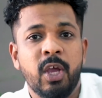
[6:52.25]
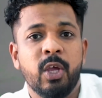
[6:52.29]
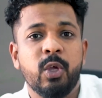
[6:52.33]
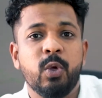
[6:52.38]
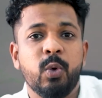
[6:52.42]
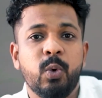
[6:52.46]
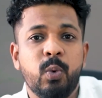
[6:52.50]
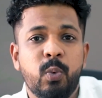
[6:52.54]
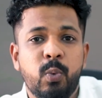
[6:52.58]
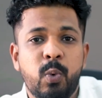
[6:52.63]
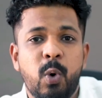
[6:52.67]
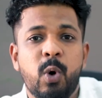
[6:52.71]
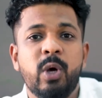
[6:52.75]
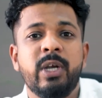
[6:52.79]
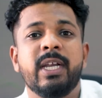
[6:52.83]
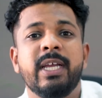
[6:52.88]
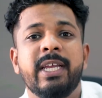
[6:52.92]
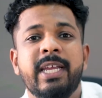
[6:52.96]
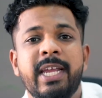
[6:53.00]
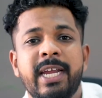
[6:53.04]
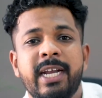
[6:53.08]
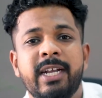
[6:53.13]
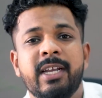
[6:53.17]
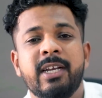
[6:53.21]
you
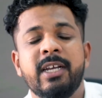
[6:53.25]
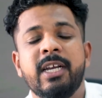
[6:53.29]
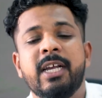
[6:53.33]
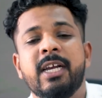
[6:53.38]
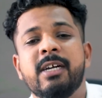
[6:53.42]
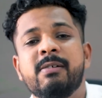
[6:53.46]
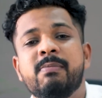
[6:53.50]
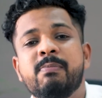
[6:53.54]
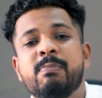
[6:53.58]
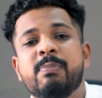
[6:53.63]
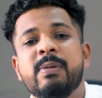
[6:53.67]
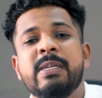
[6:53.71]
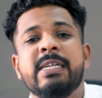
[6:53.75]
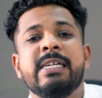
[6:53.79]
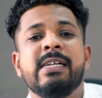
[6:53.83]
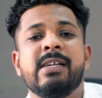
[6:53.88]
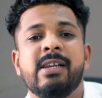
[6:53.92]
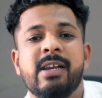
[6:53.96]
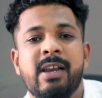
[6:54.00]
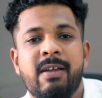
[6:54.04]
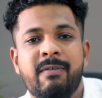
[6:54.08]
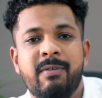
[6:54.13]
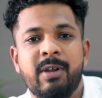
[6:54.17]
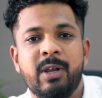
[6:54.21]
won't get a complete
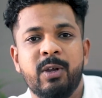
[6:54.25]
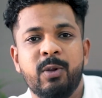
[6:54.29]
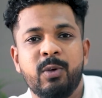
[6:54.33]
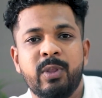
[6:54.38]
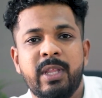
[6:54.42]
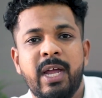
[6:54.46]
revenue